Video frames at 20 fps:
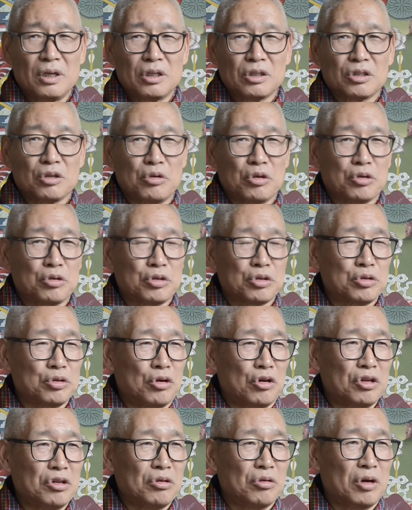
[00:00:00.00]
So we could
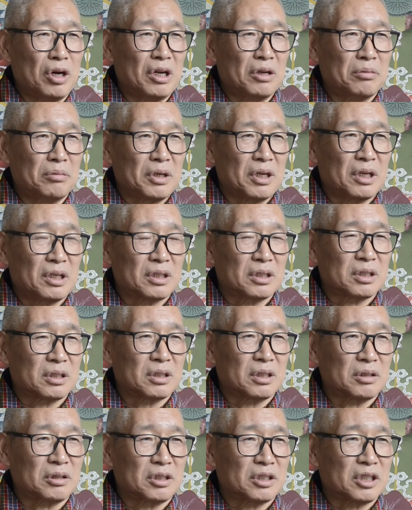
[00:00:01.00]
do only one because
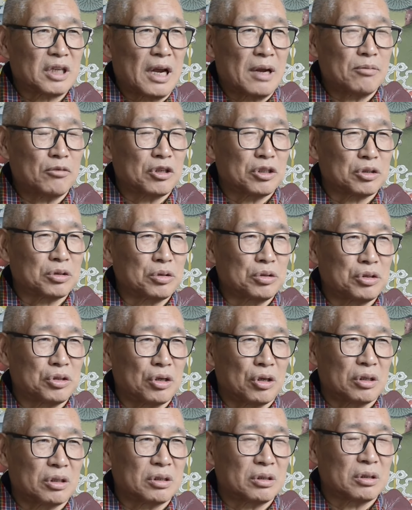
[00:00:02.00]
the time was too
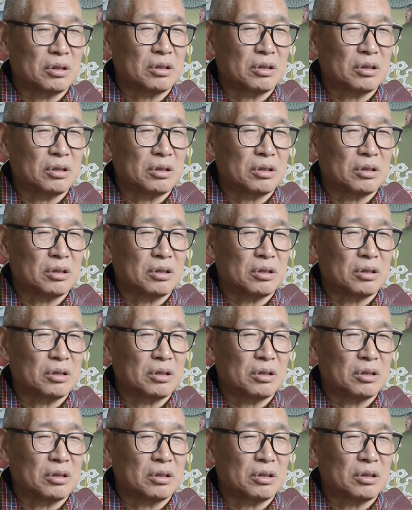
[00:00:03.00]
short.